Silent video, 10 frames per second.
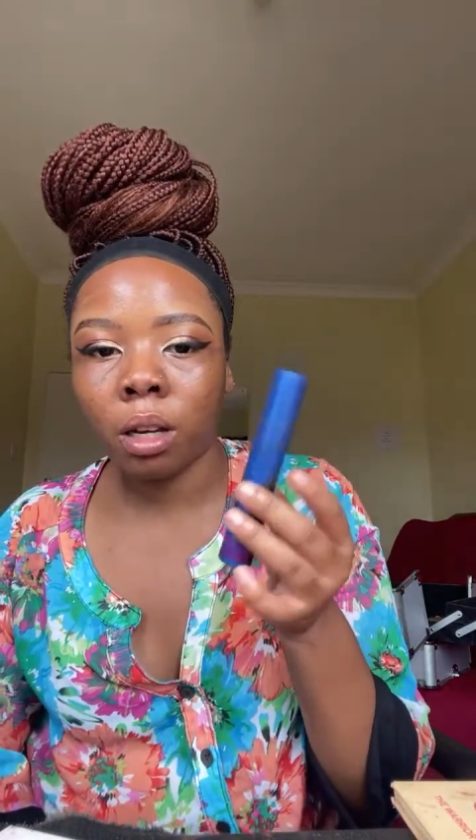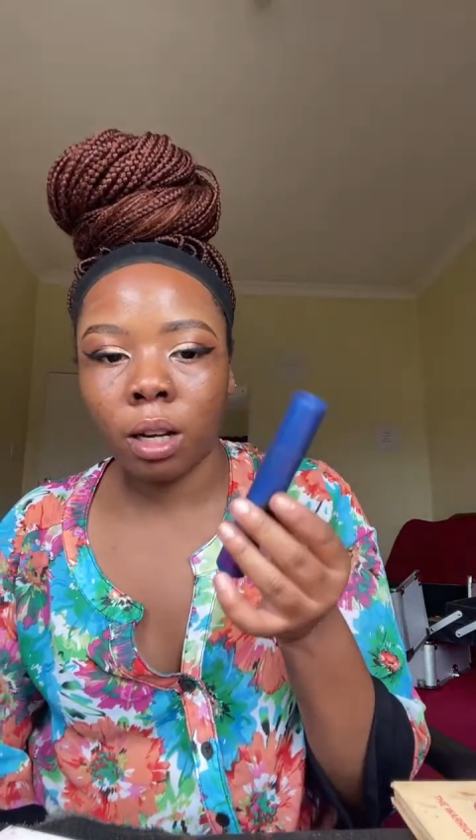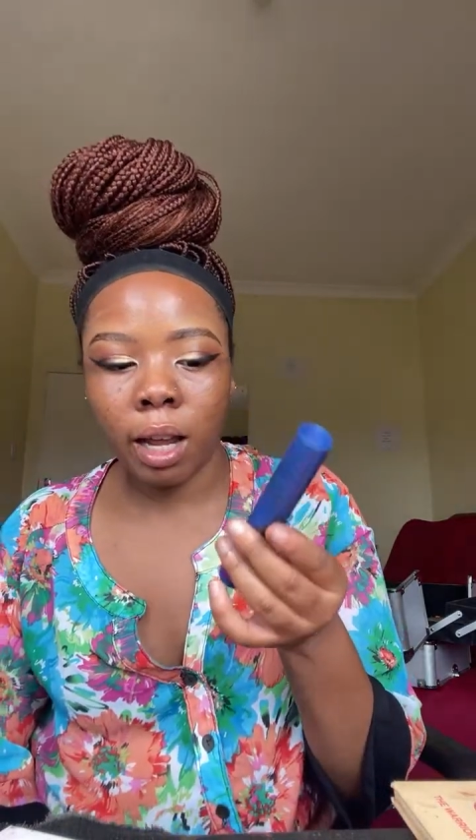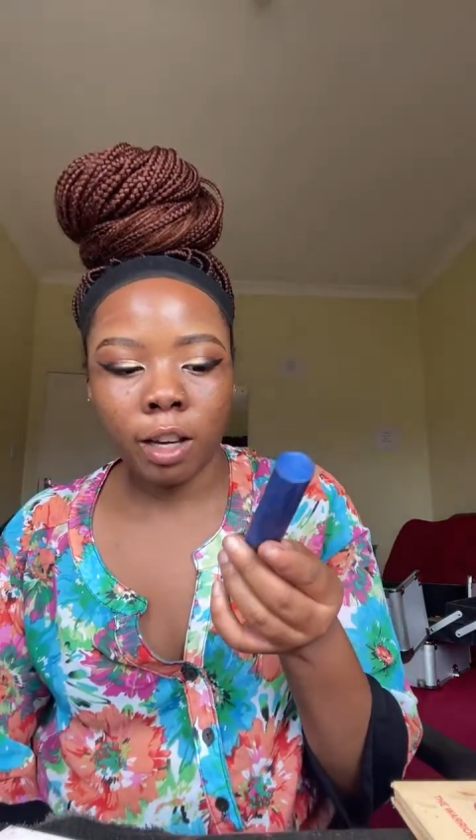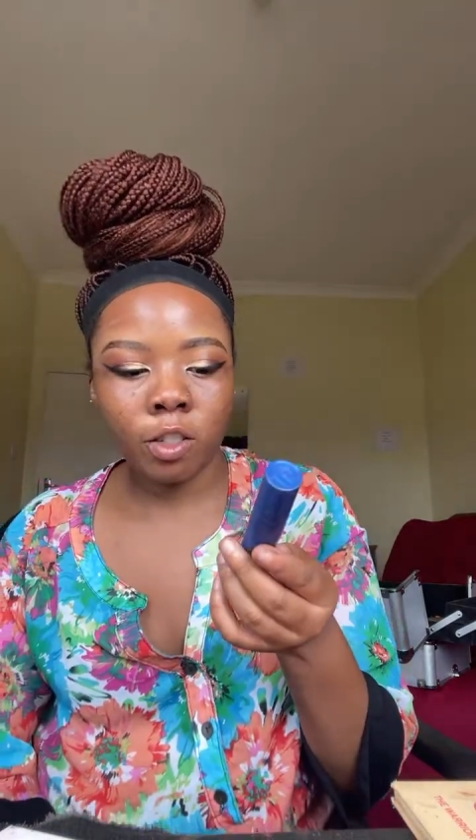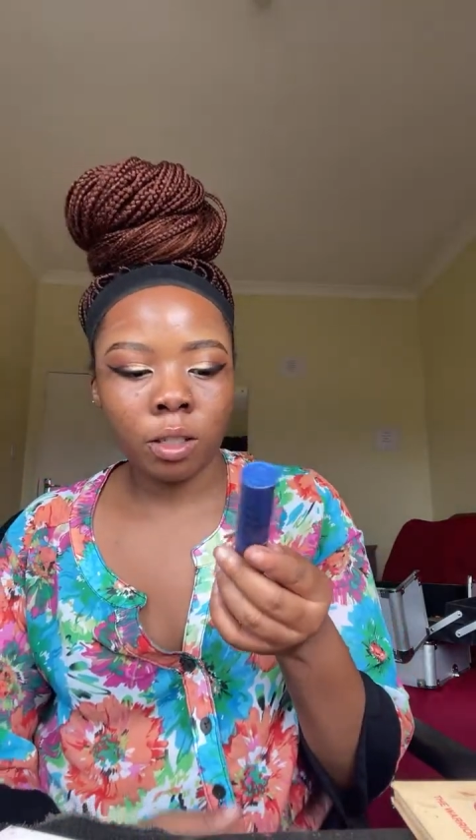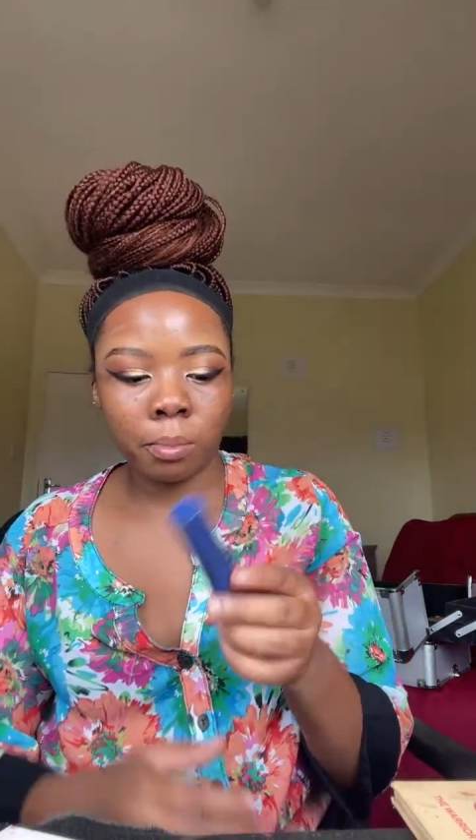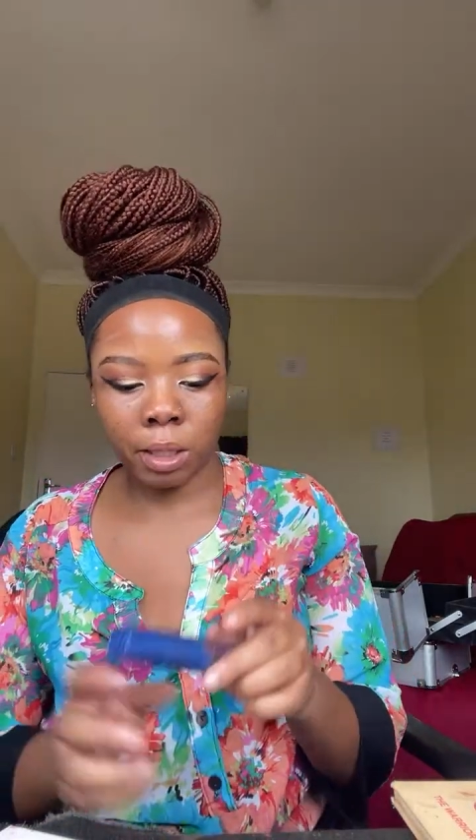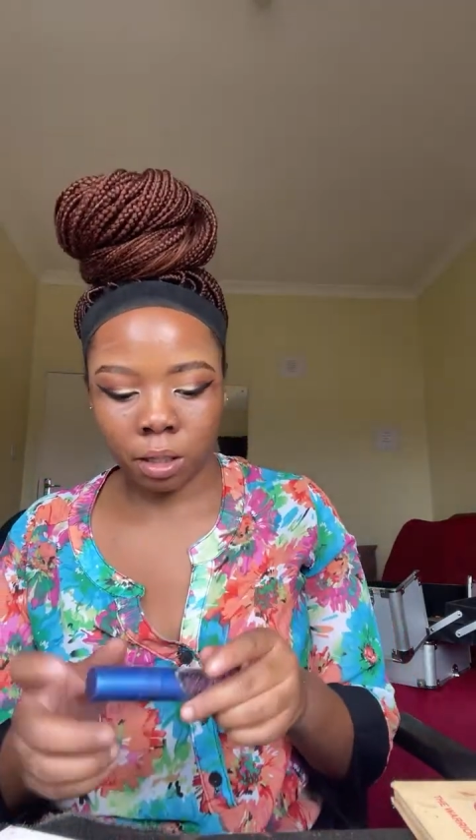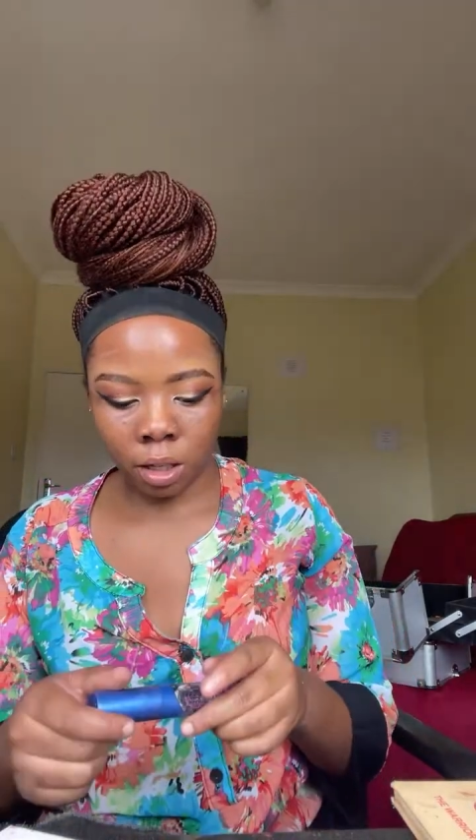Lashes
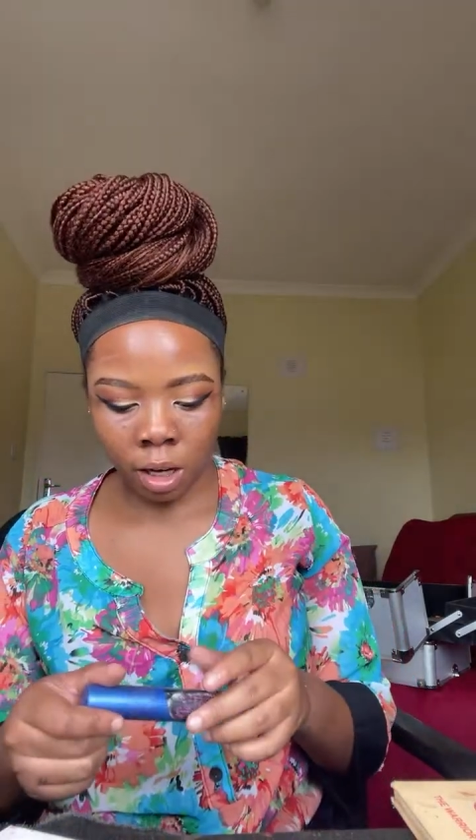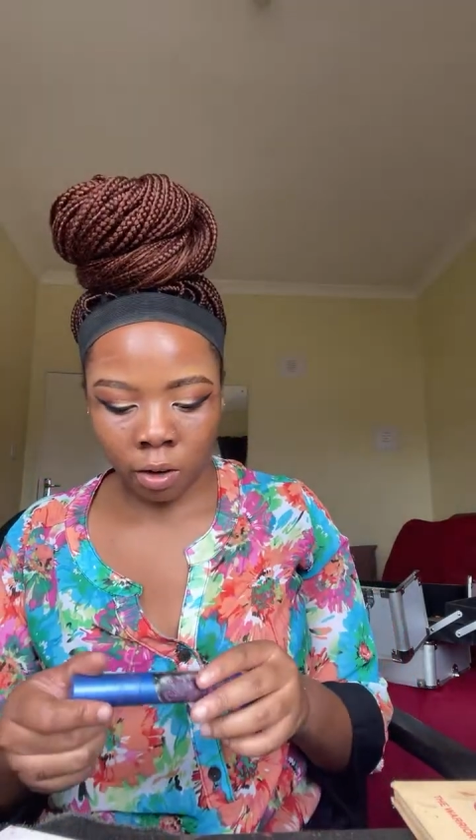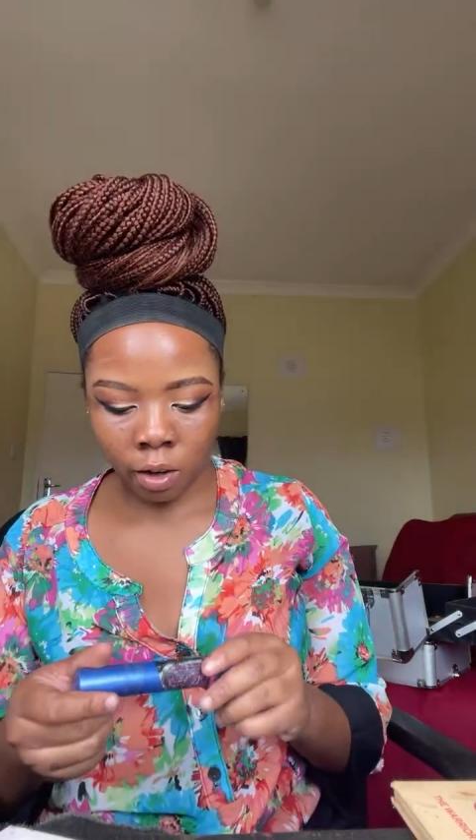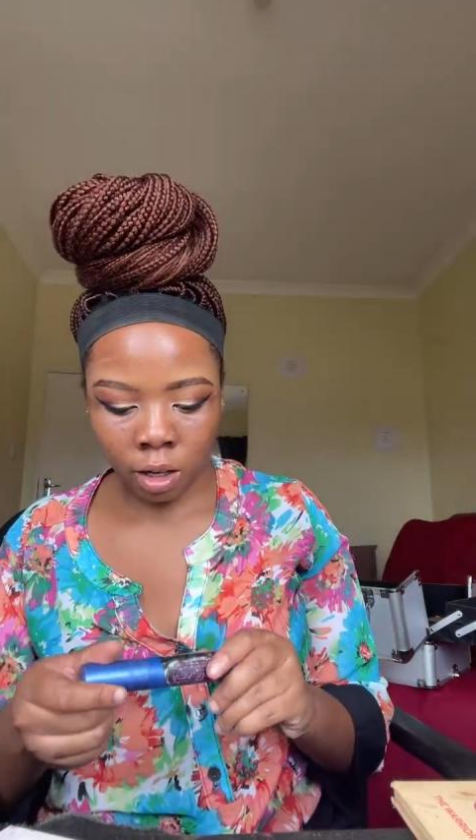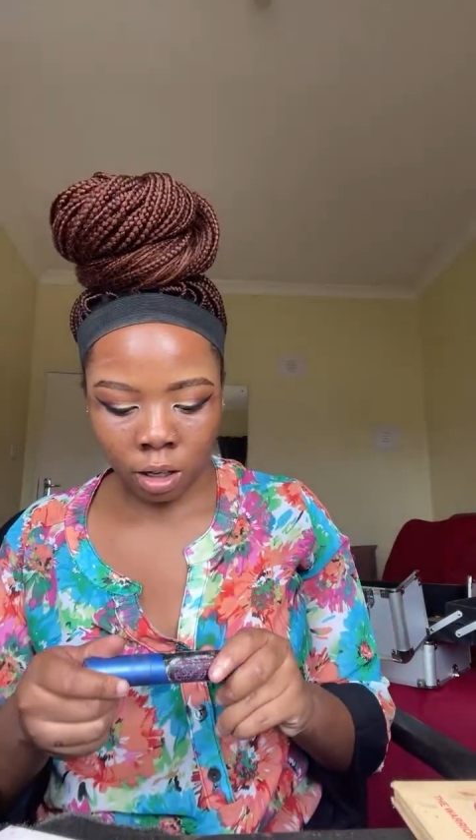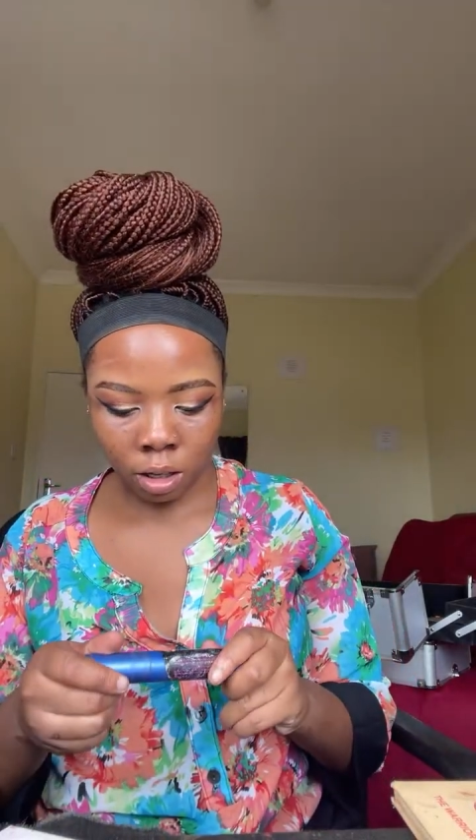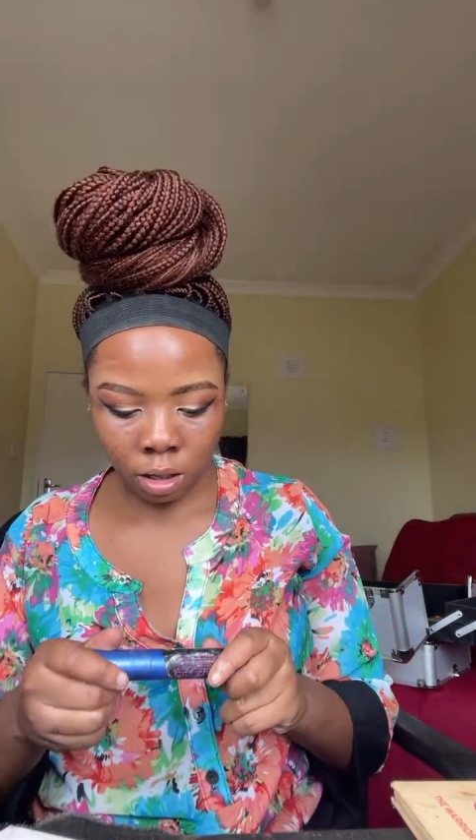mascara.